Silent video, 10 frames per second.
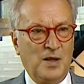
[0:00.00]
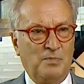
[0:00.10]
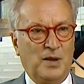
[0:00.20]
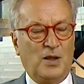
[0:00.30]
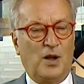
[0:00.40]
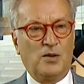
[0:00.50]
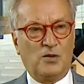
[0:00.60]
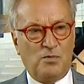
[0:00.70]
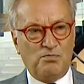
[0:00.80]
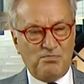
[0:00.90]
but on
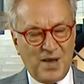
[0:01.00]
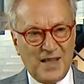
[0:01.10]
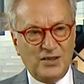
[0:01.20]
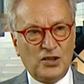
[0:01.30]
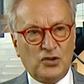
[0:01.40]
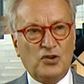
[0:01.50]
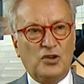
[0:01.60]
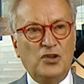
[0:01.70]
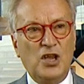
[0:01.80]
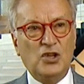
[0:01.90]
basic
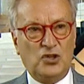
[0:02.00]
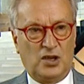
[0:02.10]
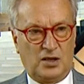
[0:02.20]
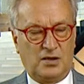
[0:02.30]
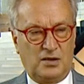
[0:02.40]
strategic